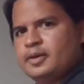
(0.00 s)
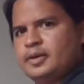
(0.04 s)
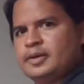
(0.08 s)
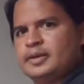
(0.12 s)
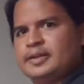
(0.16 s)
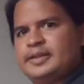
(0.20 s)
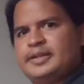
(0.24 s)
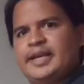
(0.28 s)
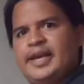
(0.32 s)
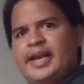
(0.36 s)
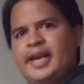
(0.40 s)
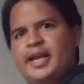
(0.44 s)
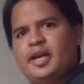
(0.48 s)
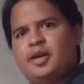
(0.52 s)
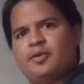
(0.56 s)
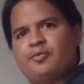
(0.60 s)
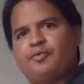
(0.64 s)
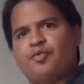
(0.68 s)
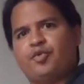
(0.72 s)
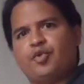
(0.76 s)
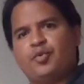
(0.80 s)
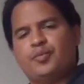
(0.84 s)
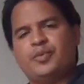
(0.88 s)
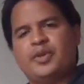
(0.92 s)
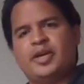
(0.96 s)
Then
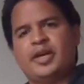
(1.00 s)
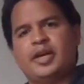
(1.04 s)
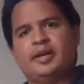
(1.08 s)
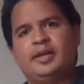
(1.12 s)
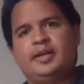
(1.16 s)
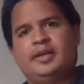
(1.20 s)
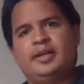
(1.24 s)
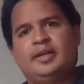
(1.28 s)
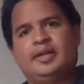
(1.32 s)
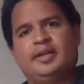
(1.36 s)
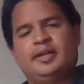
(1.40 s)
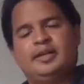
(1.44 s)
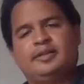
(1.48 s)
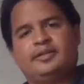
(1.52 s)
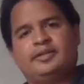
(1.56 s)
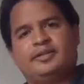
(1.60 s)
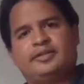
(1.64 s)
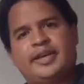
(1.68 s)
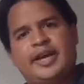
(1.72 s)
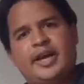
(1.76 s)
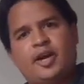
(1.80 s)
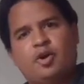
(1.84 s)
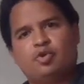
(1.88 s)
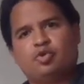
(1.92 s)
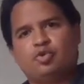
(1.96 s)
from the
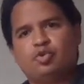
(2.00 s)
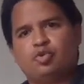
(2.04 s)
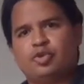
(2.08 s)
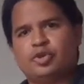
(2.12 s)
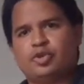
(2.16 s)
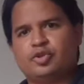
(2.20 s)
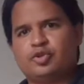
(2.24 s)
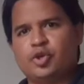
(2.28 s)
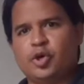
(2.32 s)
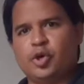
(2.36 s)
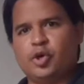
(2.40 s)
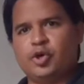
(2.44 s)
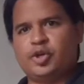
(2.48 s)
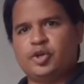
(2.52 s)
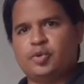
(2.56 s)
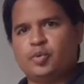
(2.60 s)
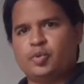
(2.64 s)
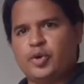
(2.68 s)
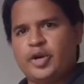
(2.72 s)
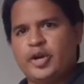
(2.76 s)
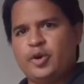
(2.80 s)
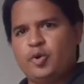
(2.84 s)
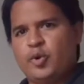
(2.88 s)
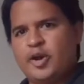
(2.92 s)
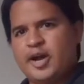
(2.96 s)
second to the third
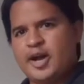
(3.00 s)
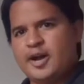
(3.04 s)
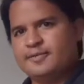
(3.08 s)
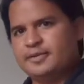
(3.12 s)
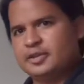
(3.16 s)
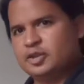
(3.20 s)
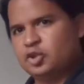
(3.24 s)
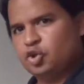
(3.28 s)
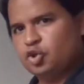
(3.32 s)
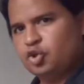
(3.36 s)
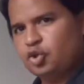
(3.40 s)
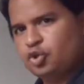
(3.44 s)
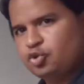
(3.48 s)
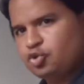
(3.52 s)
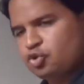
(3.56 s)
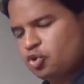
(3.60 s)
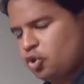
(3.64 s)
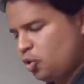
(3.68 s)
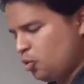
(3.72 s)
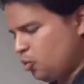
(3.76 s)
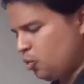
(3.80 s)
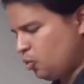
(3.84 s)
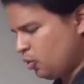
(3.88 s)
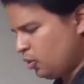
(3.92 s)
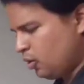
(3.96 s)
degree we have another
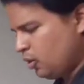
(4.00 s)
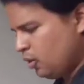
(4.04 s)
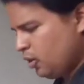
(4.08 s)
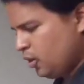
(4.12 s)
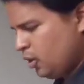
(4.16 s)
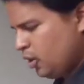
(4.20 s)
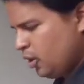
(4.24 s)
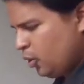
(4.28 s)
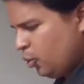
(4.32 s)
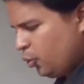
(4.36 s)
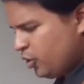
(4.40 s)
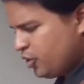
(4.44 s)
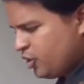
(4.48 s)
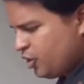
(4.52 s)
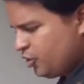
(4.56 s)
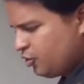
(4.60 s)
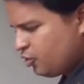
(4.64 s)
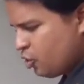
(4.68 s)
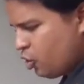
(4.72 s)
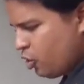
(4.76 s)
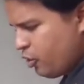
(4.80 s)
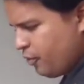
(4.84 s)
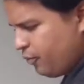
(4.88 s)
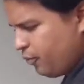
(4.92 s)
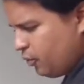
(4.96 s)
tone which is
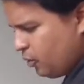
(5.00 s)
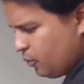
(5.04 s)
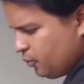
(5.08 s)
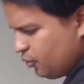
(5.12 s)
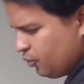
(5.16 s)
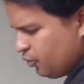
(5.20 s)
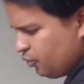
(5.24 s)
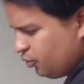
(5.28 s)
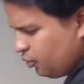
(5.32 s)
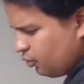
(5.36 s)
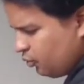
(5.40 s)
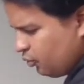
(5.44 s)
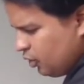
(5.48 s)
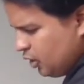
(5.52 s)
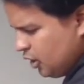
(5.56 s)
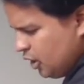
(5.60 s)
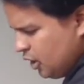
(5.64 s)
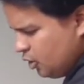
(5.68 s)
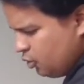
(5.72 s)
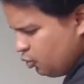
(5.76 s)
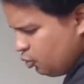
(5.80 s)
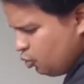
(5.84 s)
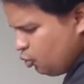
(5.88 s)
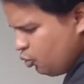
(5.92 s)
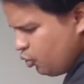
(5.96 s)
going from
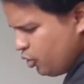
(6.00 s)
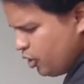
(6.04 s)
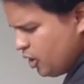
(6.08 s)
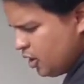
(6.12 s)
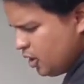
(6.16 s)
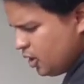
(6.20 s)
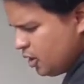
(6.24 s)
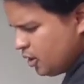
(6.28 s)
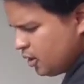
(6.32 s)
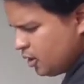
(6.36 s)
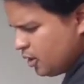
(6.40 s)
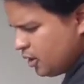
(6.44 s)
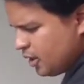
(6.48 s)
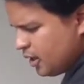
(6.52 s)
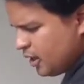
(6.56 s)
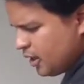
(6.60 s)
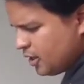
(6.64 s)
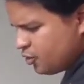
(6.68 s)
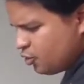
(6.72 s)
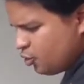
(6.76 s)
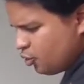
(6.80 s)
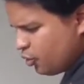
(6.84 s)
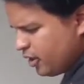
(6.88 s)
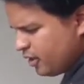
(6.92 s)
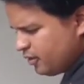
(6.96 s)
D to E, as
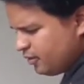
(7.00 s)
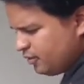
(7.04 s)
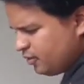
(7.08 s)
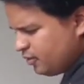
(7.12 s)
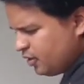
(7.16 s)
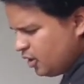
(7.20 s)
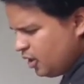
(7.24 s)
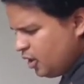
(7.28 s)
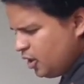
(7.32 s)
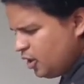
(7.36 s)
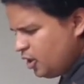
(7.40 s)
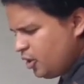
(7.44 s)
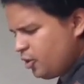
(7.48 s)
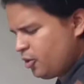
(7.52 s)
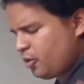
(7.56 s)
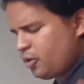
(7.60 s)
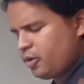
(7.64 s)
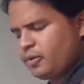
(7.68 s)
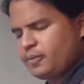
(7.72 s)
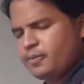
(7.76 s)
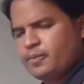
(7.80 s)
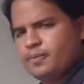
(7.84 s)
you can see here.